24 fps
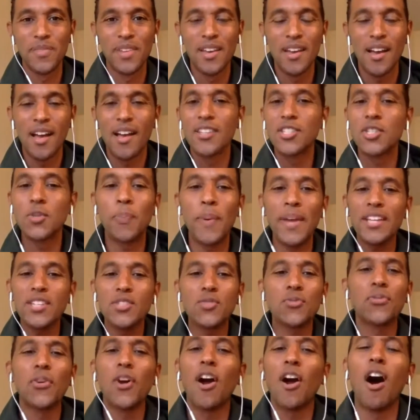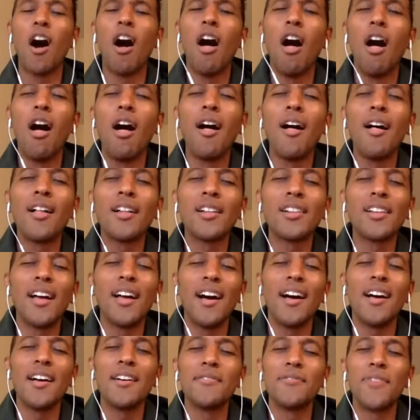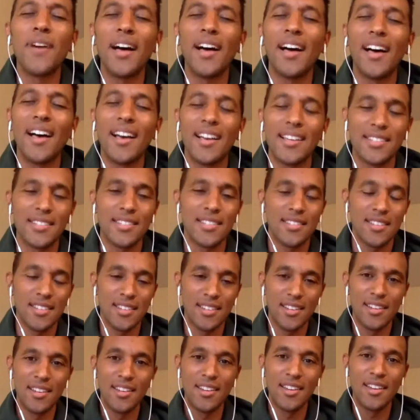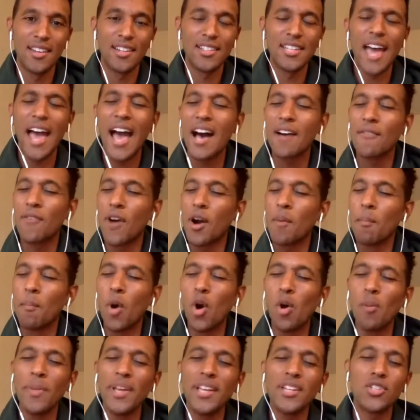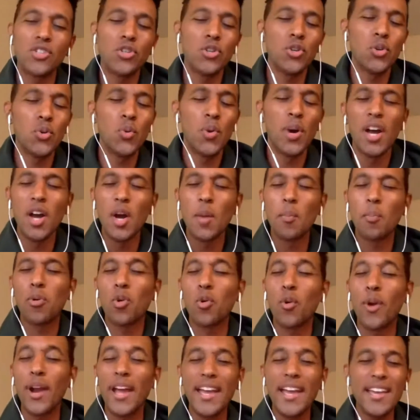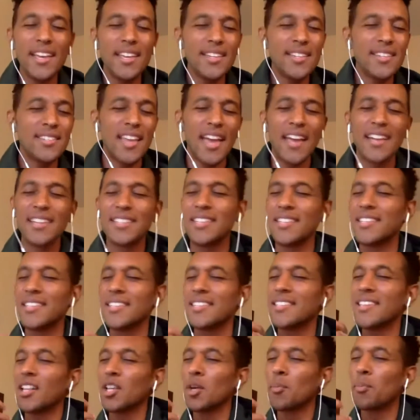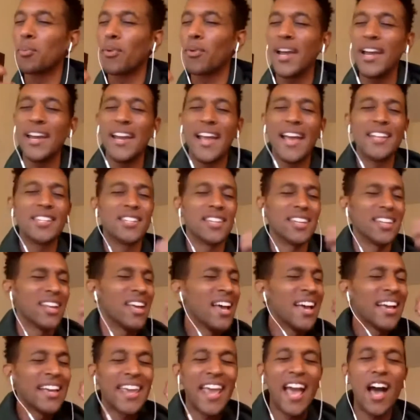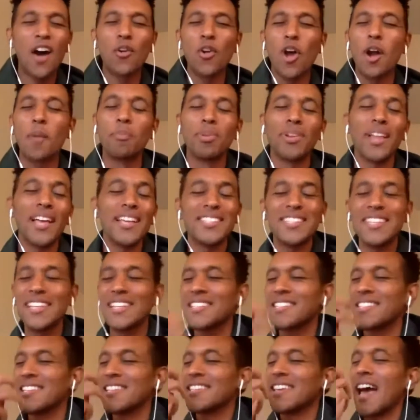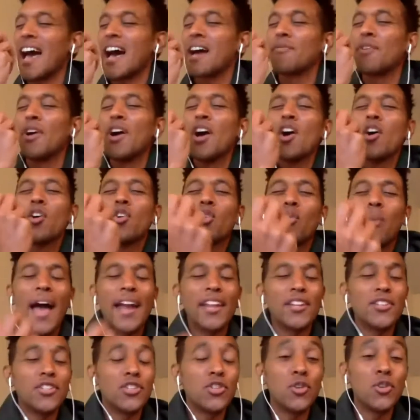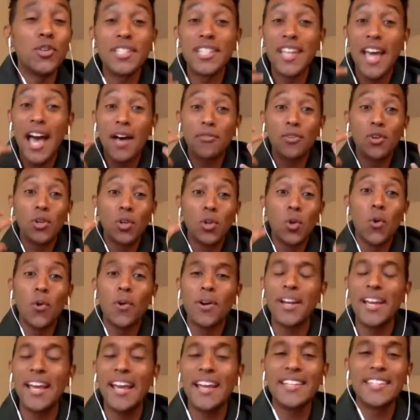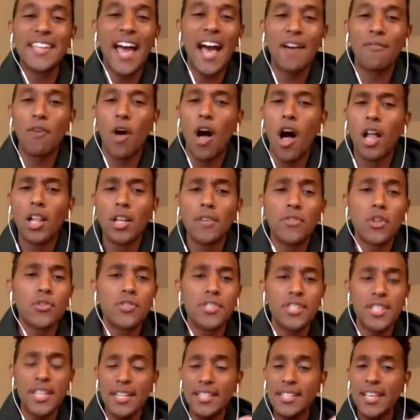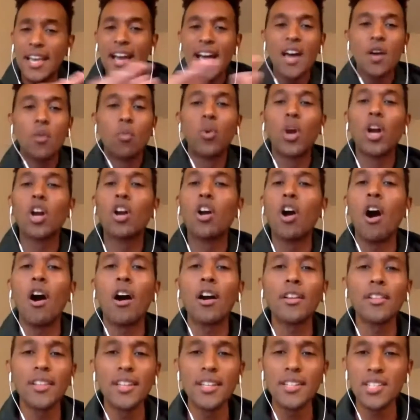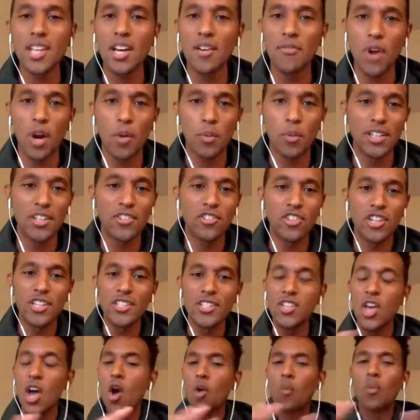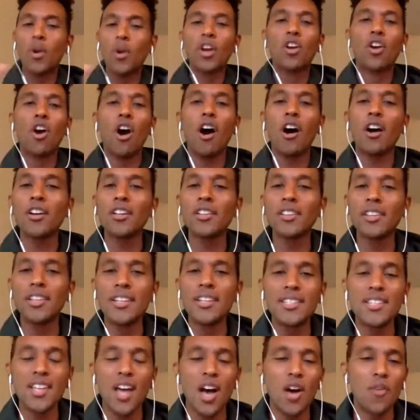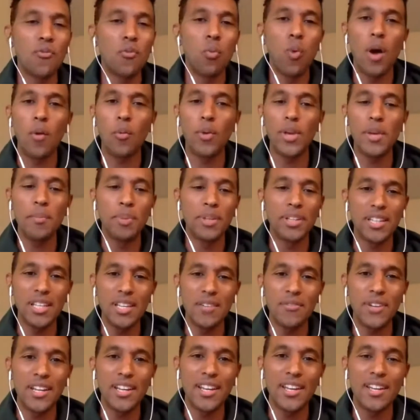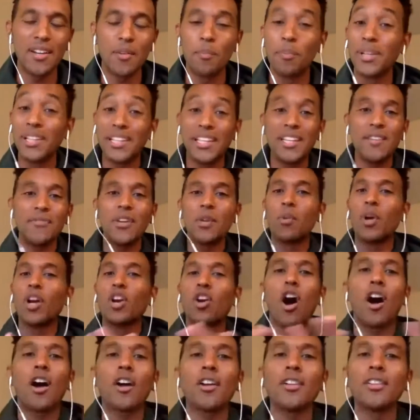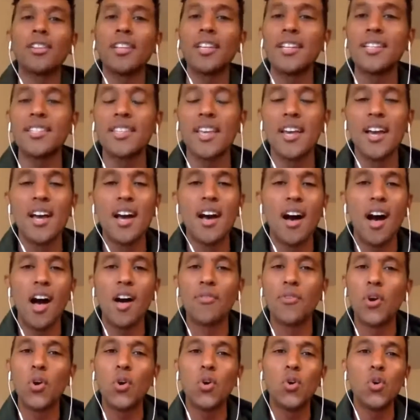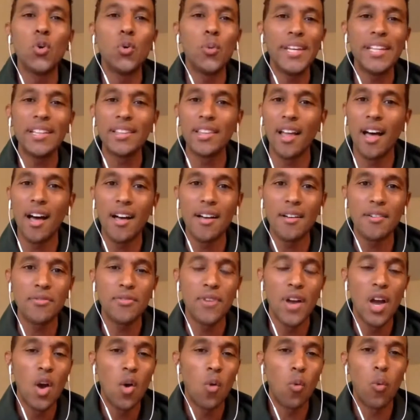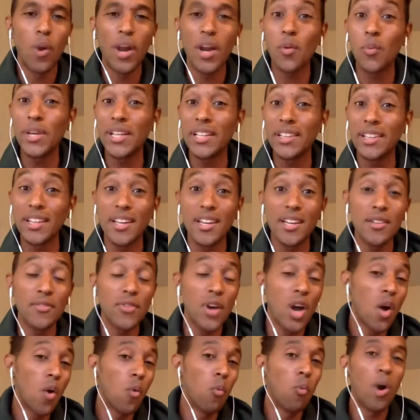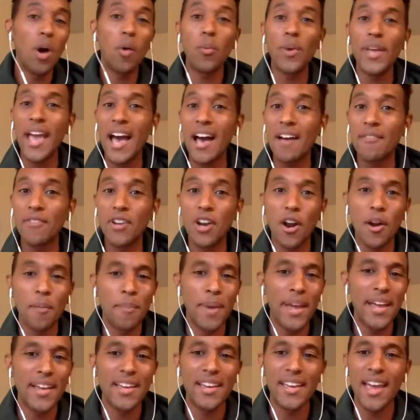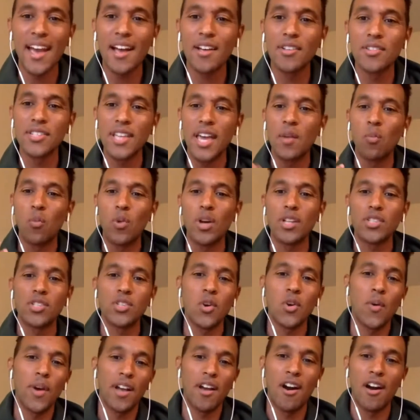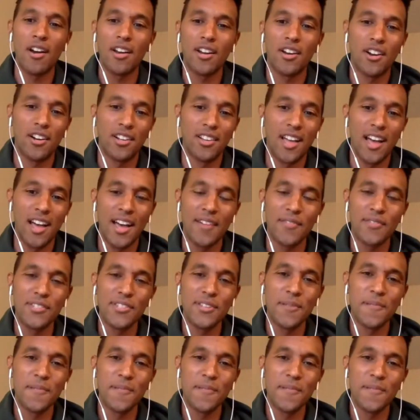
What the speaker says: A space for all of us to have our moment to praise and to celebrate and to count our blessings and to have gratitude and to have glory and to have all of those things regardless of our religions, regardless of what we believe in, regardless of who we love, where we live, what we have in our bank accounts, and what's going on in our lives.